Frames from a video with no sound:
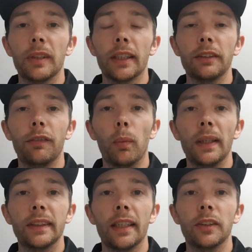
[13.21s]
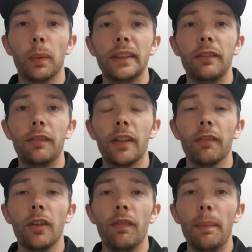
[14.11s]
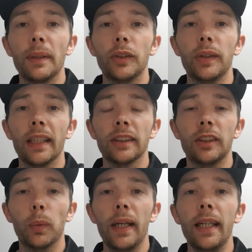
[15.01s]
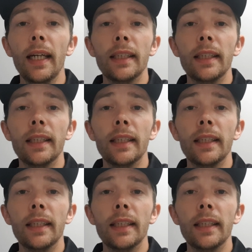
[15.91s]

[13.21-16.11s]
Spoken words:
selection for Wednesday the 25th of November 2020.